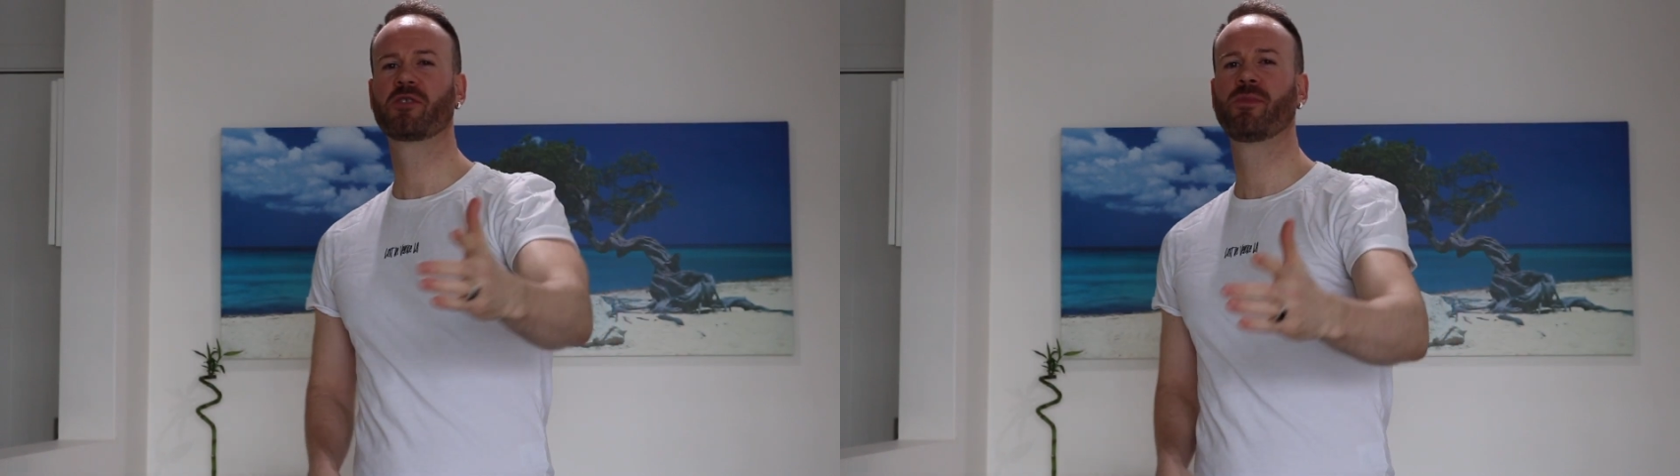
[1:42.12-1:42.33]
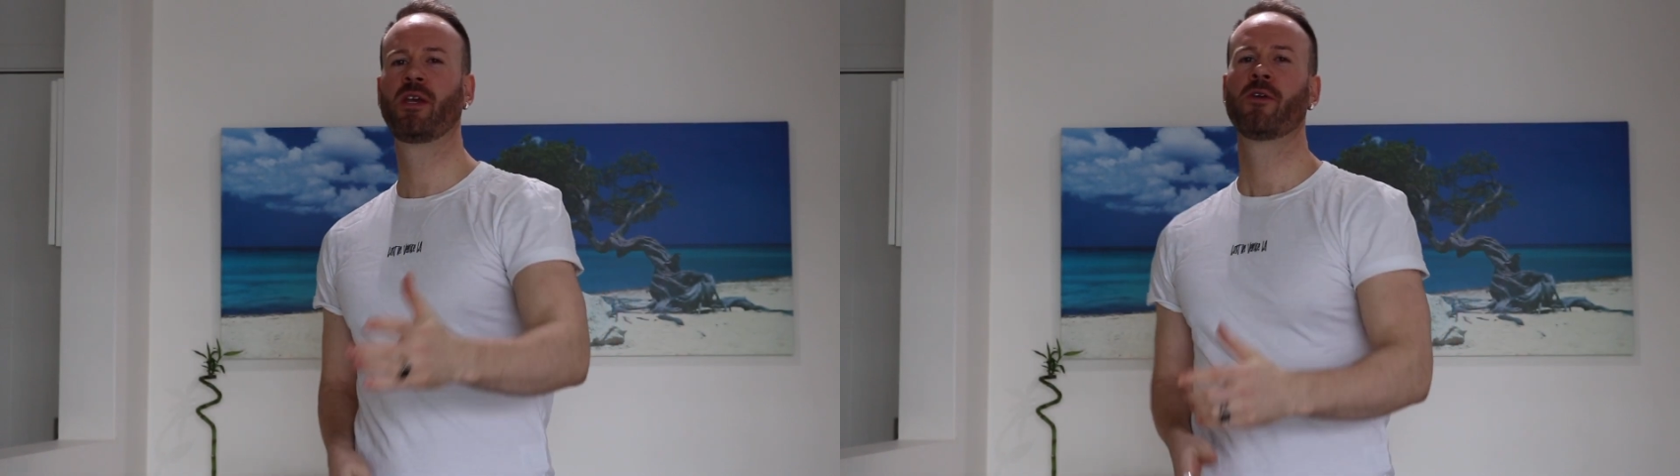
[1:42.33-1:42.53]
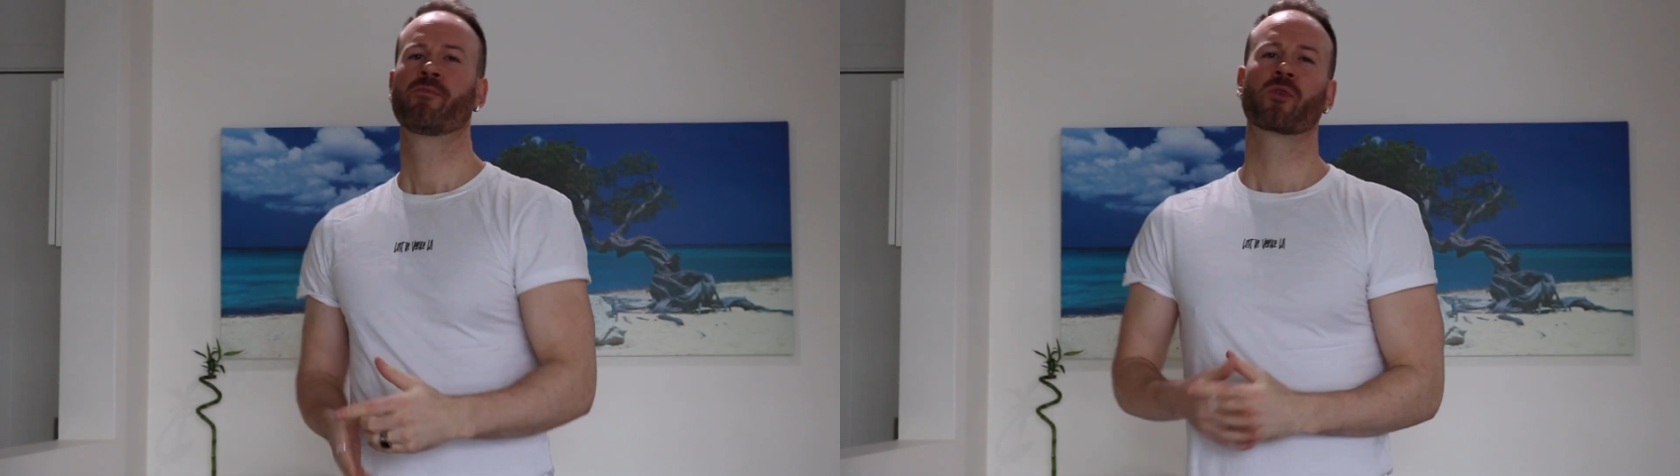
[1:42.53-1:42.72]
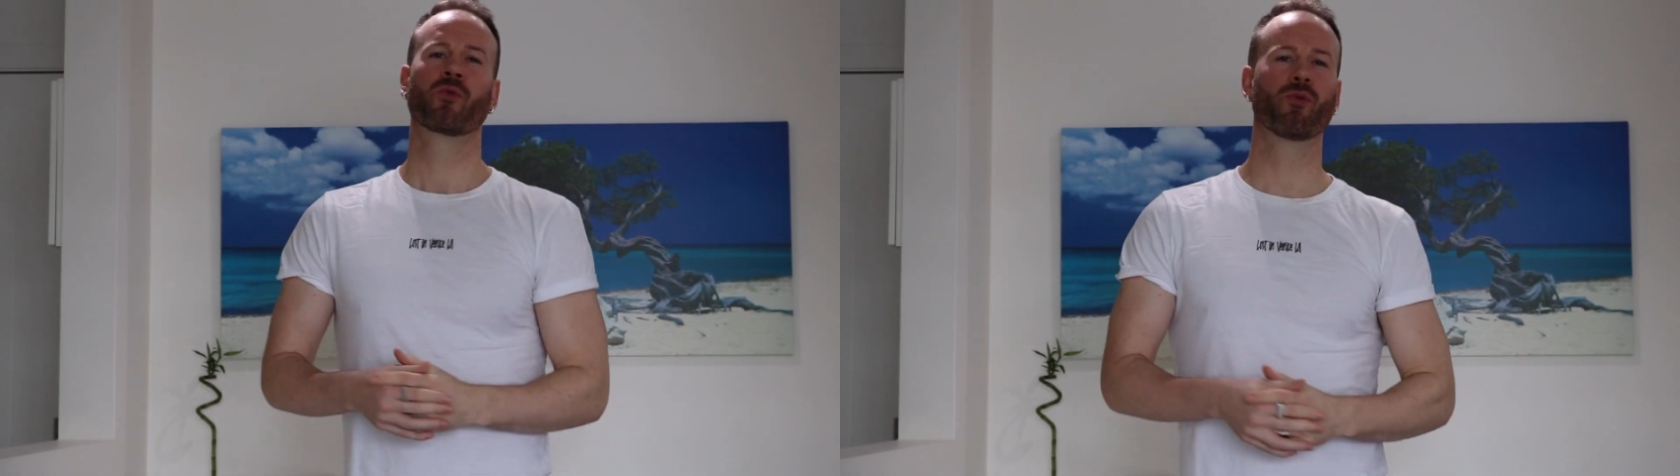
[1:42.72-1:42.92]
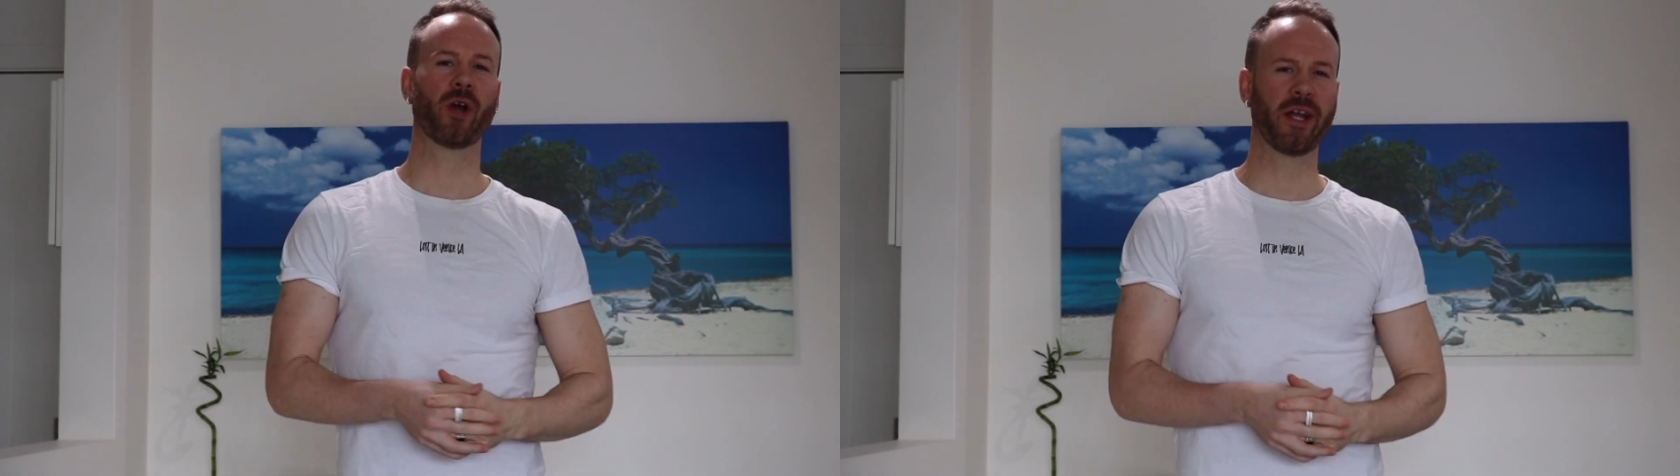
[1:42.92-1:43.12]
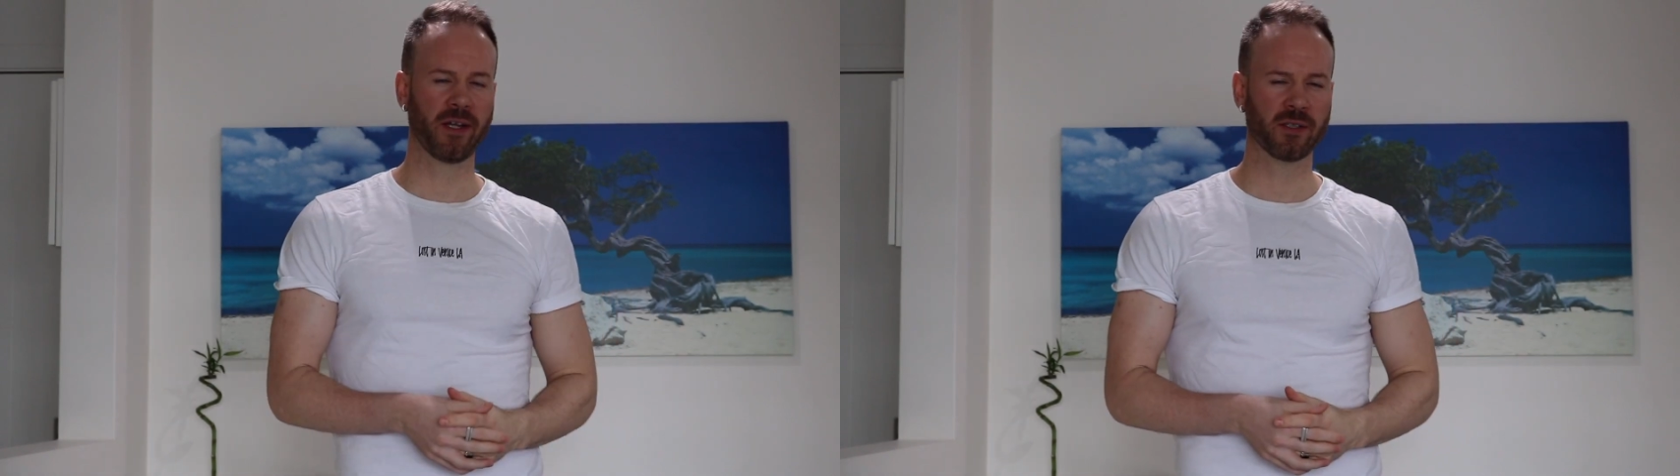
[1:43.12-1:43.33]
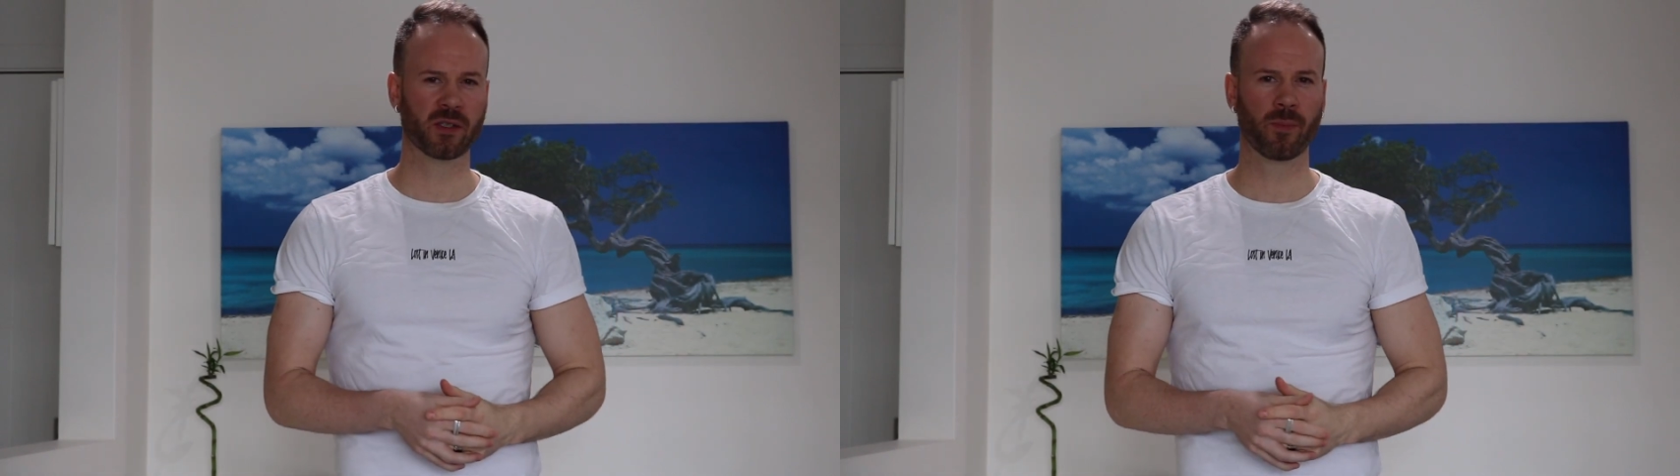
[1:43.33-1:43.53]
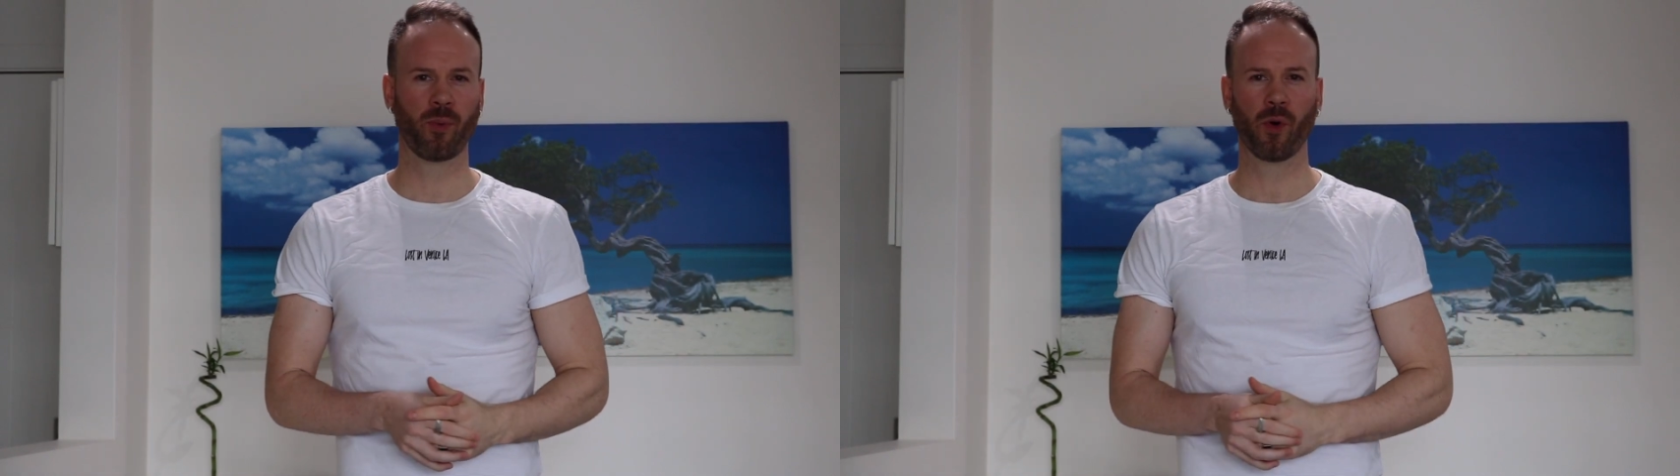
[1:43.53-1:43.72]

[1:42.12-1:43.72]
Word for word: me right into